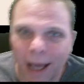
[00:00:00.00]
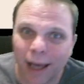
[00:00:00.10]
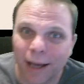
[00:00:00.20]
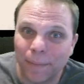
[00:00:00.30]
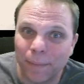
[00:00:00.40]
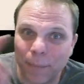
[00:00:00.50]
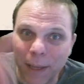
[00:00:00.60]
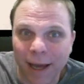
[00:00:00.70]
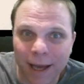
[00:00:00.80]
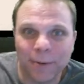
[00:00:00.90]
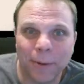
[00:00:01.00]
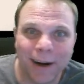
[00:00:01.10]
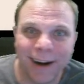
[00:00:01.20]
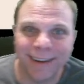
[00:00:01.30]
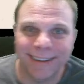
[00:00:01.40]
and be kind to one
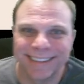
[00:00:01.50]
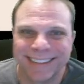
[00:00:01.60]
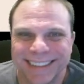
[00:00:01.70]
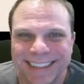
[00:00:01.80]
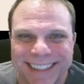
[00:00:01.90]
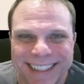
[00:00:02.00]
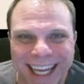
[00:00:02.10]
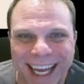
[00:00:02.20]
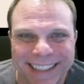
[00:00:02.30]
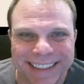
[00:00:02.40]
another. See ya.